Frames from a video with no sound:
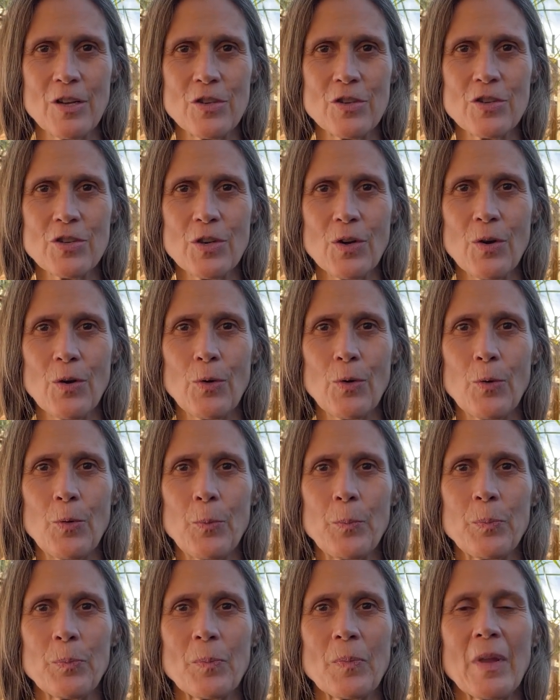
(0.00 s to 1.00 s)

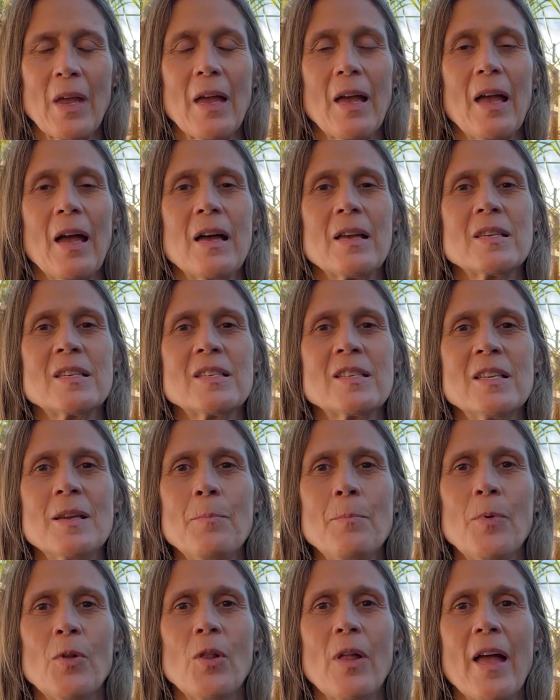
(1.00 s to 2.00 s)
So a
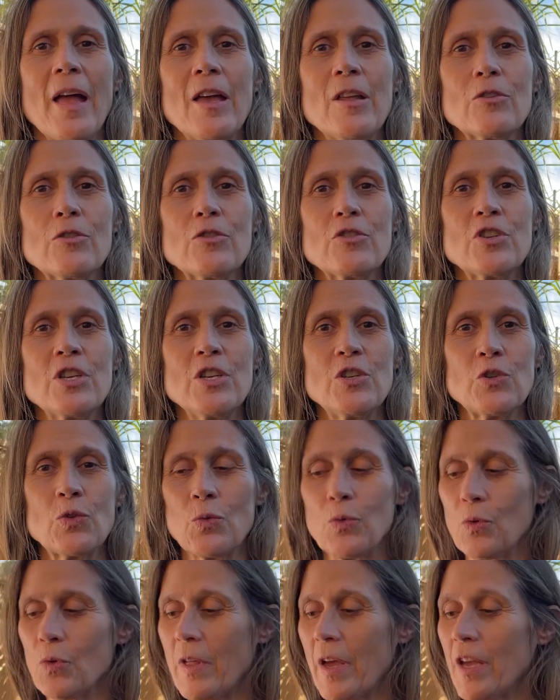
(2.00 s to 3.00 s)
simple energy
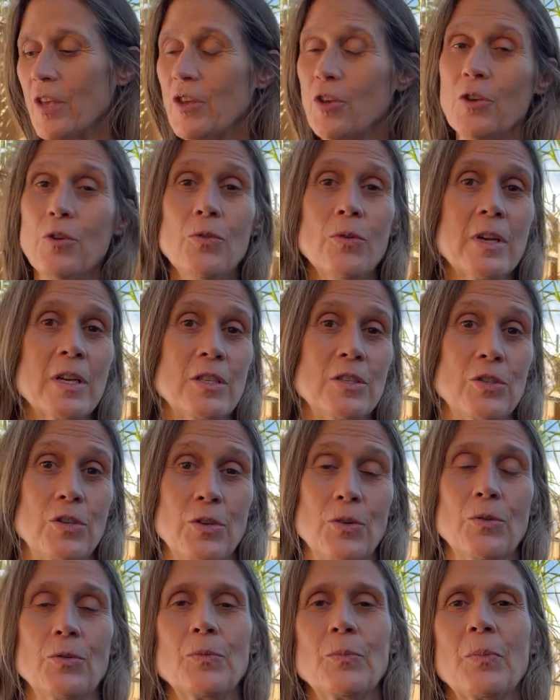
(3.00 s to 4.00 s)
tool that you can
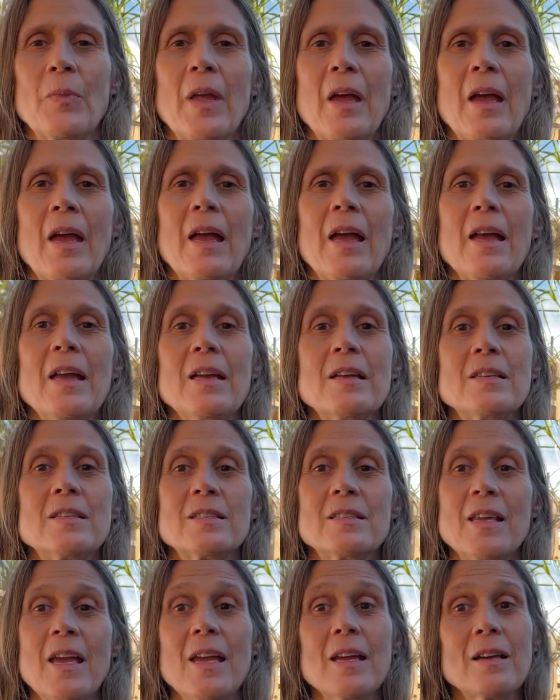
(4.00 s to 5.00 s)
do
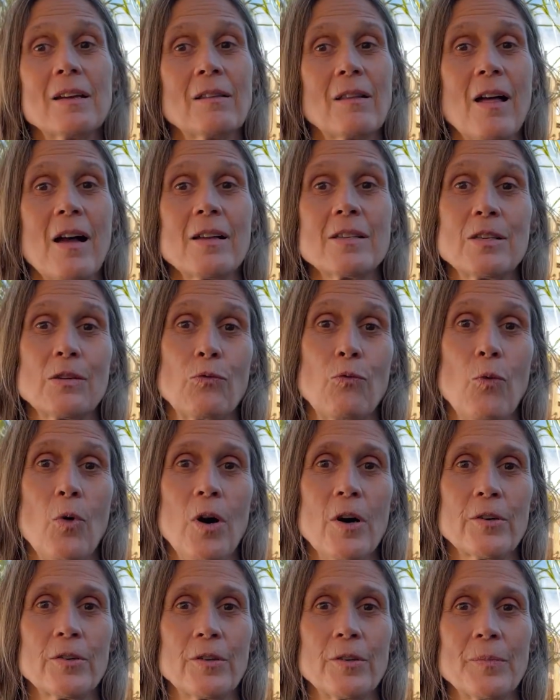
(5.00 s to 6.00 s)
is take a glass of
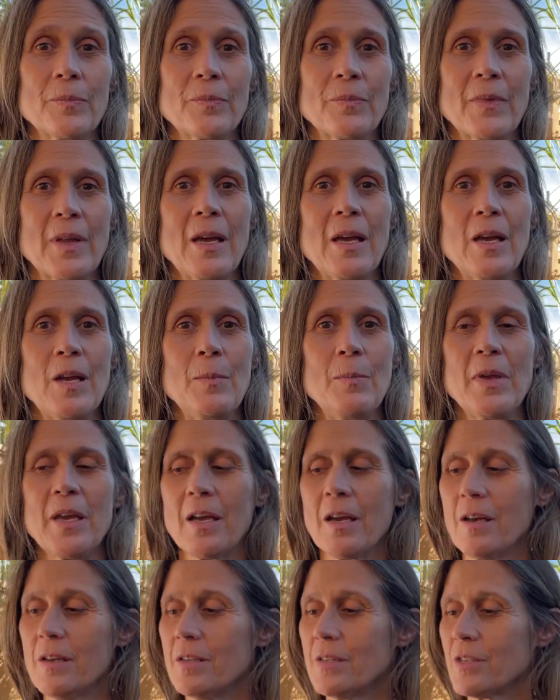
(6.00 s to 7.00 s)
water,
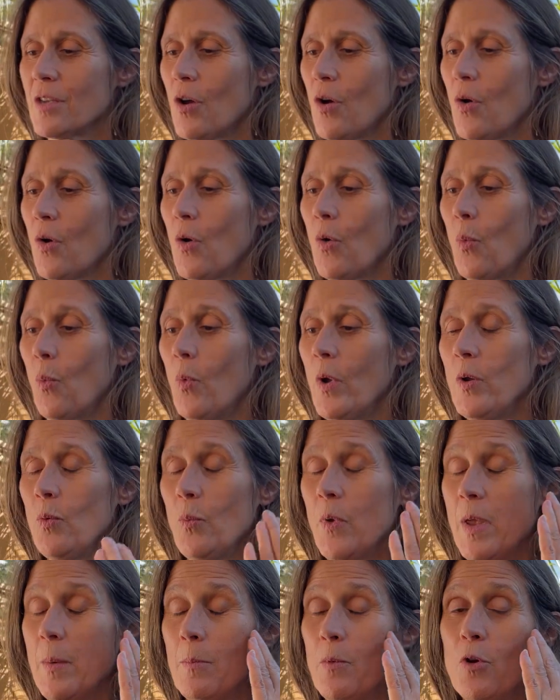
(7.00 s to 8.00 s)
because when
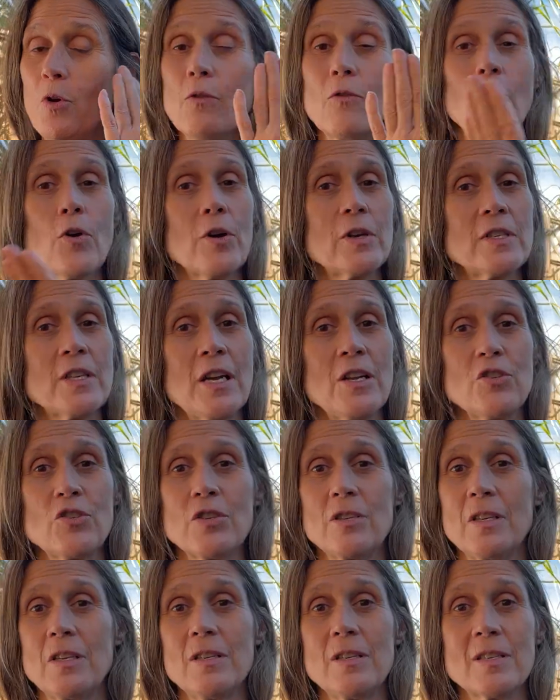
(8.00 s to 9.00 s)
we move our
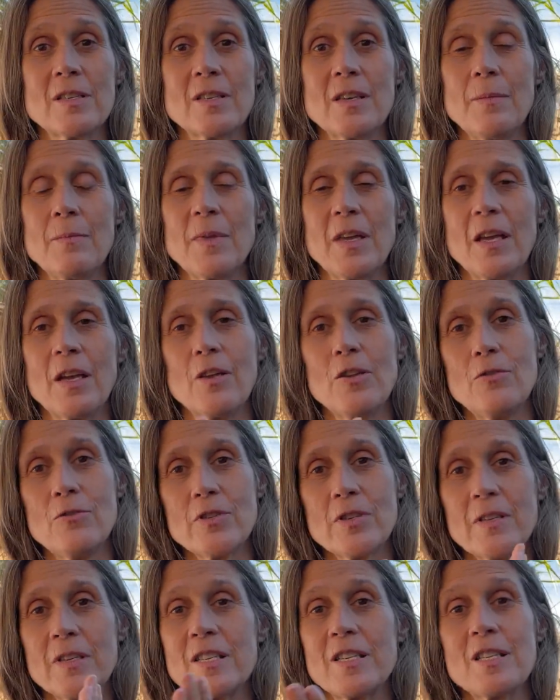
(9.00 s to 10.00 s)
attention into something, it
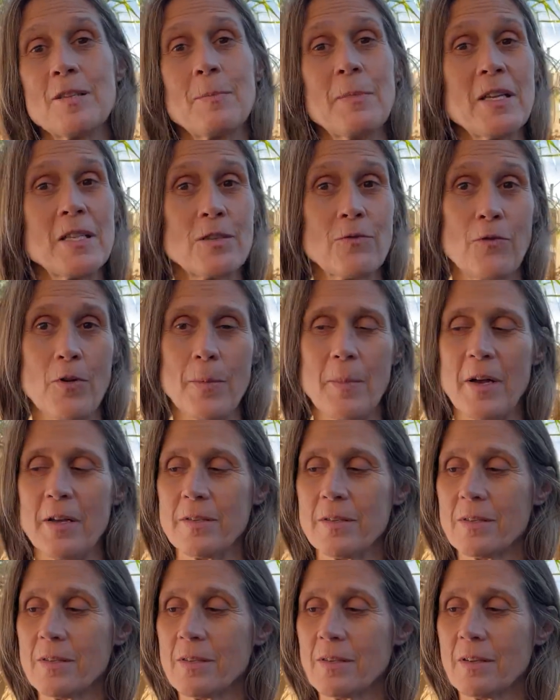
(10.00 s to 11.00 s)
usually splits from
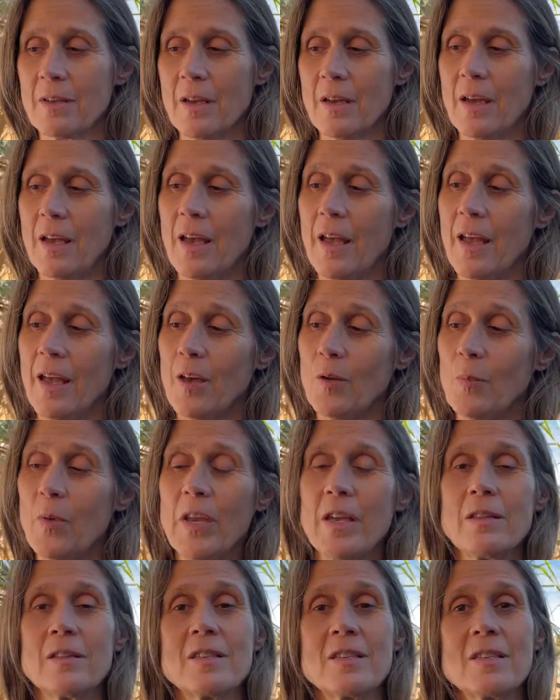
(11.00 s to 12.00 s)
us, and we
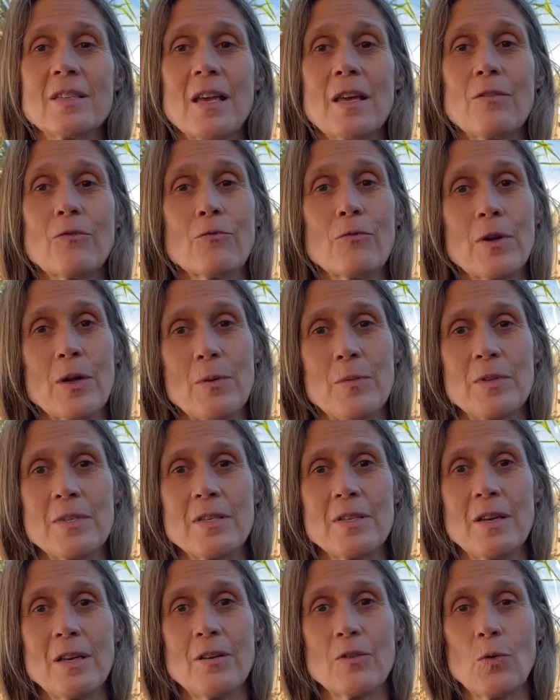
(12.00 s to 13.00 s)
can set
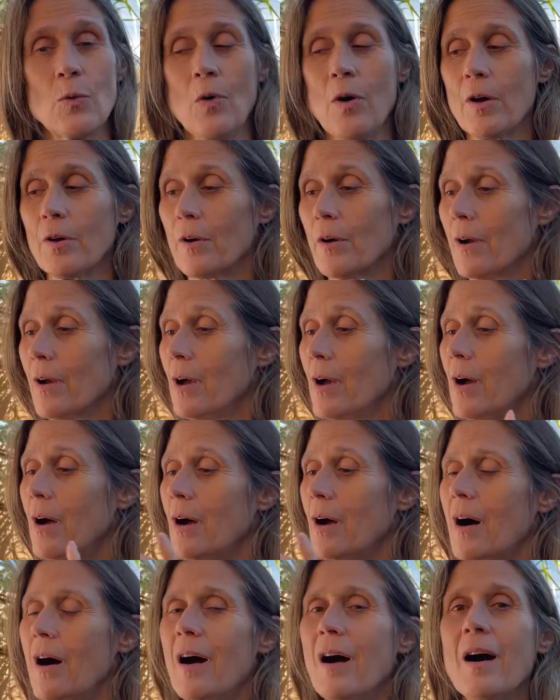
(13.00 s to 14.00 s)
frequency in the water.
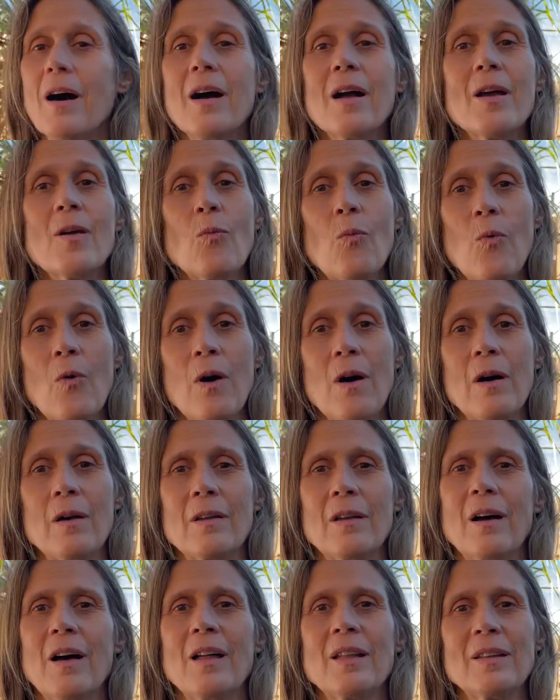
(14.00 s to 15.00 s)
I
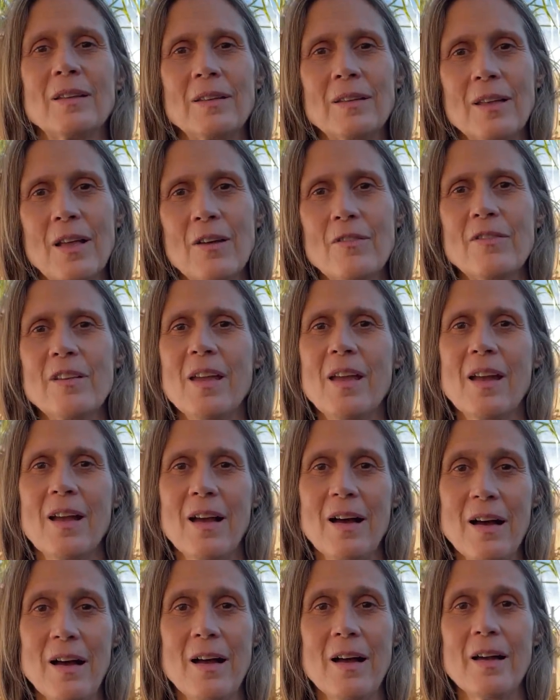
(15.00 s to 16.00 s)
want a loving,
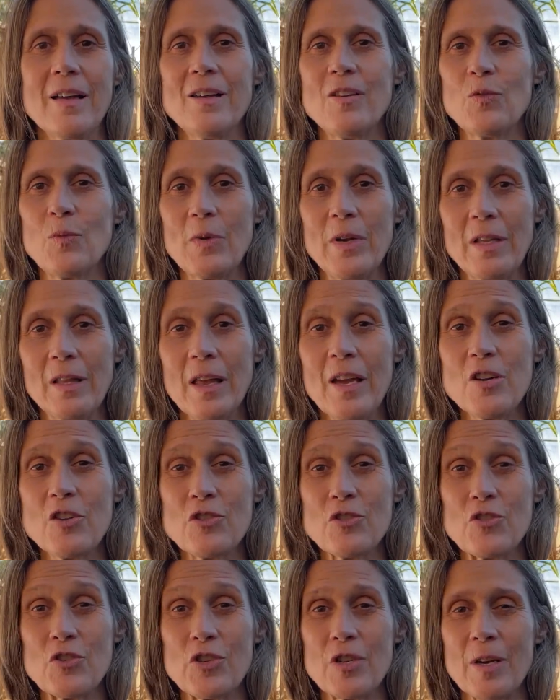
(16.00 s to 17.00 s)
kind
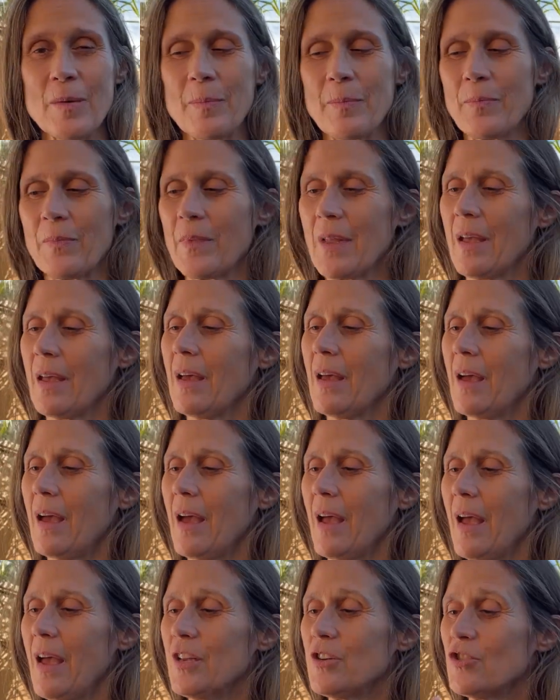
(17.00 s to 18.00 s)
relationship,
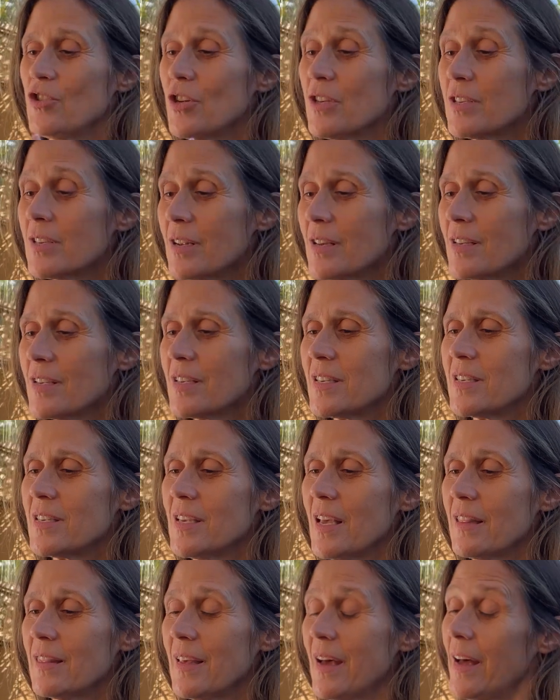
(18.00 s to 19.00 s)
and just
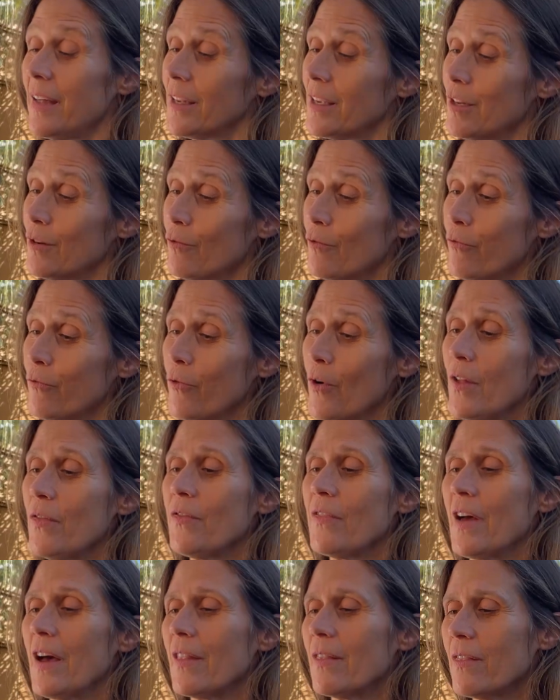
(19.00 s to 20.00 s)
set that,
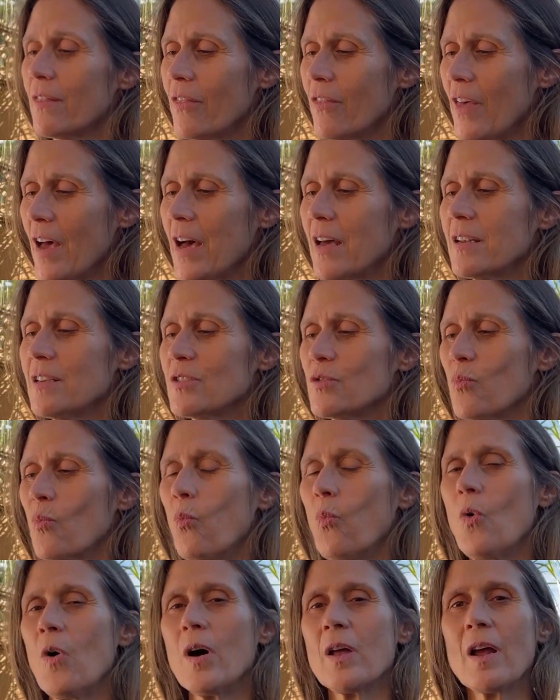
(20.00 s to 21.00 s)
confront that. That is
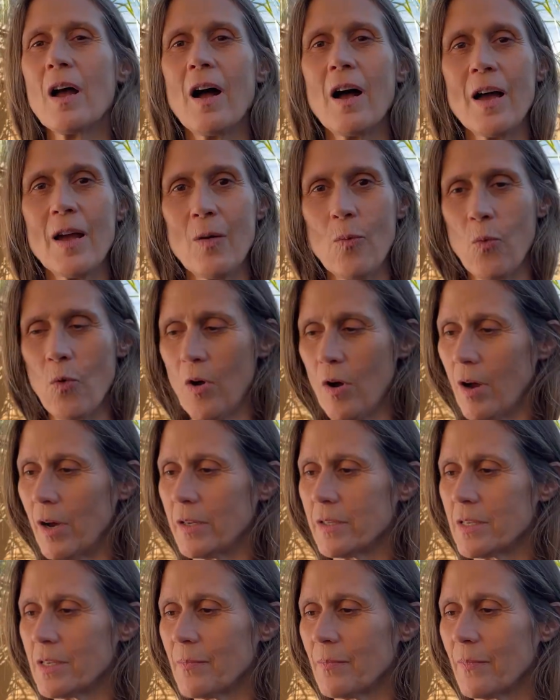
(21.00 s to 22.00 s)
what I
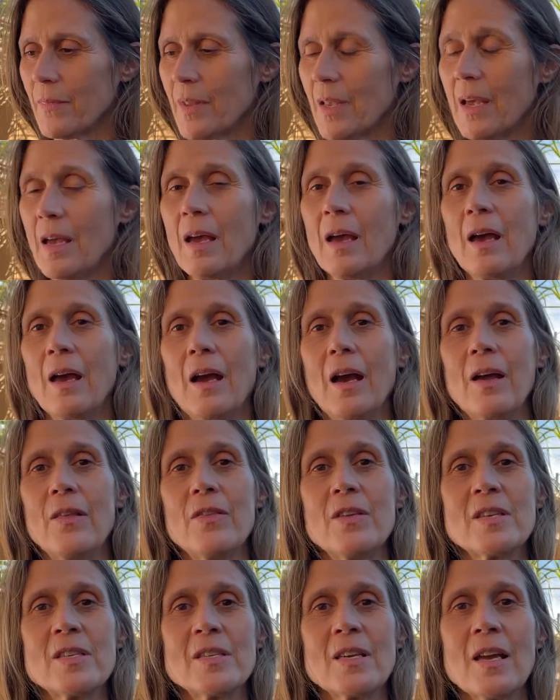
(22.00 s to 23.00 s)
want.
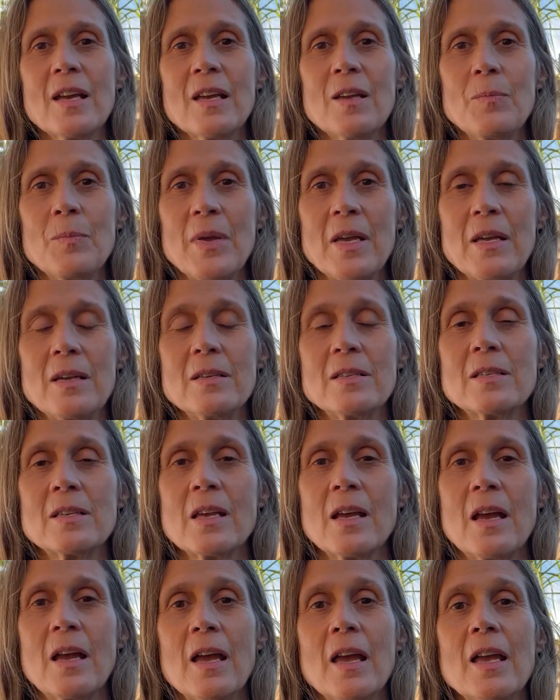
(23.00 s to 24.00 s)
And the second piece
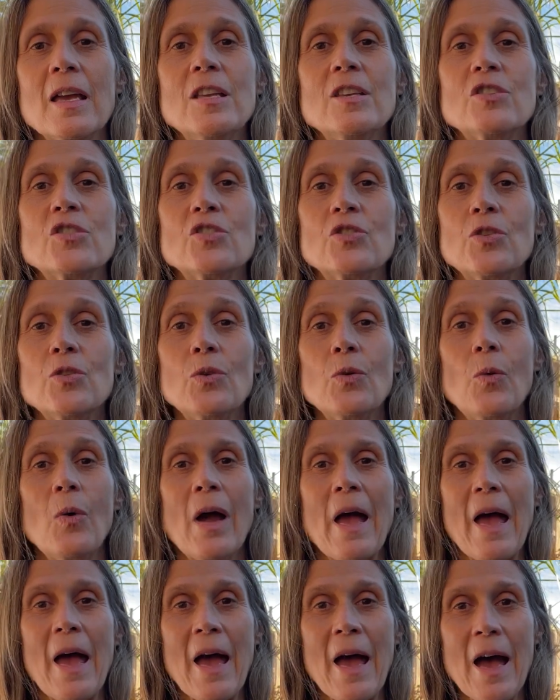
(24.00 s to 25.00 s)
is to
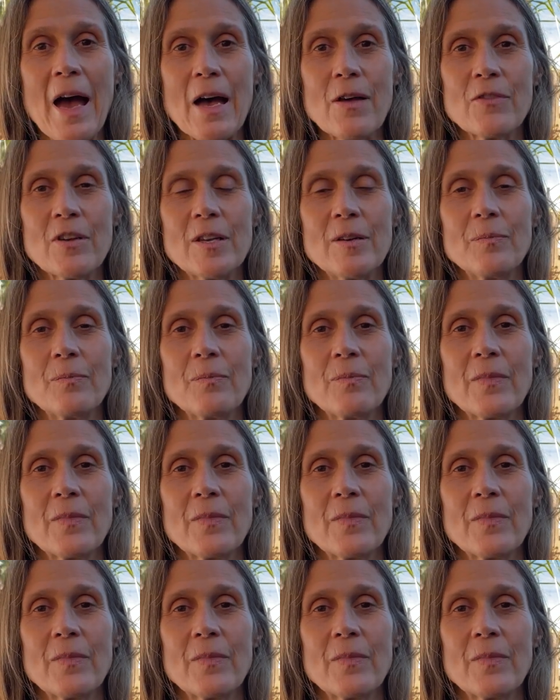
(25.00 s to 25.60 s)
have it.